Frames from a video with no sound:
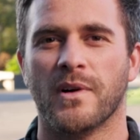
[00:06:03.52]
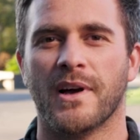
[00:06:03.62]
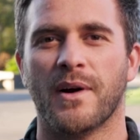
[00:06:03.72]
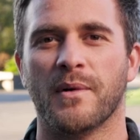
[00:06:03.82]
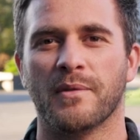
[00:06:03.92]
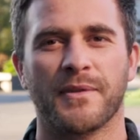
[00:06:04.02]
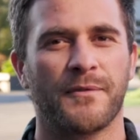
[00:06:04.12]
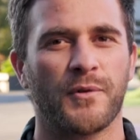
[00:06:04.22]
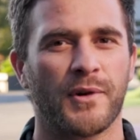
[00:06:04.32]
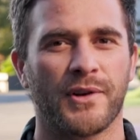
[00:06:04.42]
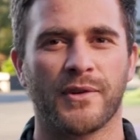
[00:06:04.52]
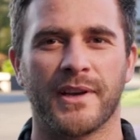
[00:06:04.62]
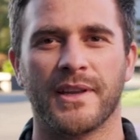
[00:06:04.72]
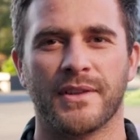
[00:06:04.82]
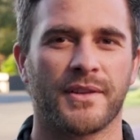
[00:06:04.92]
Well, it was 4
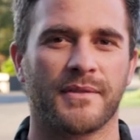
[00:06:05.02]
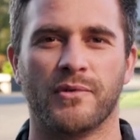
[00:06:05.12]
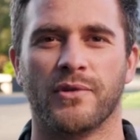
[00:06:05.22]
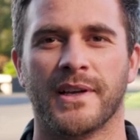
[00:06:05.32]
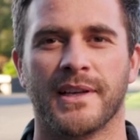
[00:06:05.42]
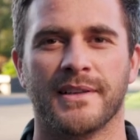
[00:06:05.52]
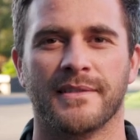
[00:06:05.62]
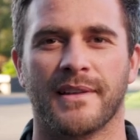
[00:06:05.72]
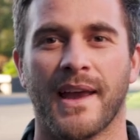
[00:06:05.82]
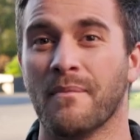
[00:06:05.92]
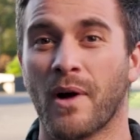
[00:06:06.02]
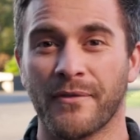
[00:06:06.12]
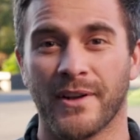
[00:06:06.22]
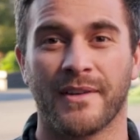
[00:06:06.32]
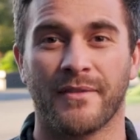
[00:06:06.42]
degrees this morning and my
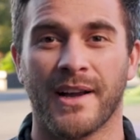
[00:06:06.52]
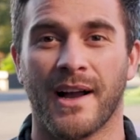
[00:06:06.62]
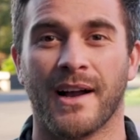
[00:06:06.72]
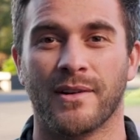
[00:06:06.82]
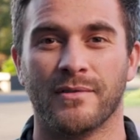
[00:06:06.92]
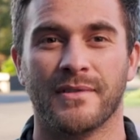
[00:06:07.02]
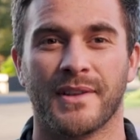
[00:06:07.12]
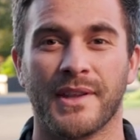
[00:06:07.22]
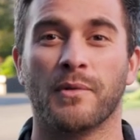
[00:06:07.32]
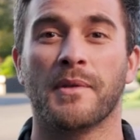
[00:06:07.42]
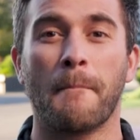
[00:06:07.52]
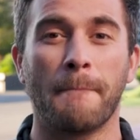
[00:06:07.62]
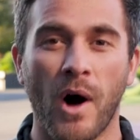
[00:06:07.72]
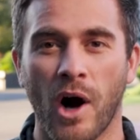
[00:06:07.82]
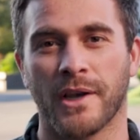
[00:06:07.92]
friend in Invercargill said it was
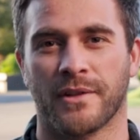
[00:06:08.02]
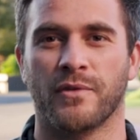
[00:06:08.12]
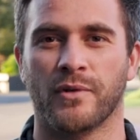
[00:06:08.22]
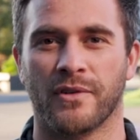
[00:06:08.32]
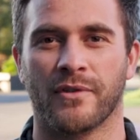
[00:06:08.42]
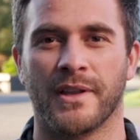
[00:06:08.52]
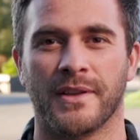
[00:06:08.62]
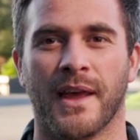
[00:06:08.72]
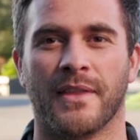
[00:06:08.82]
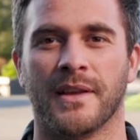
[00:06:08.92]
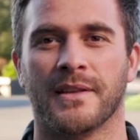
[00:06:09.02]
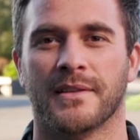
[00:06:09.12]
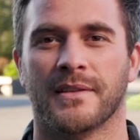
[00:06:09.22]
-4 degrees down there.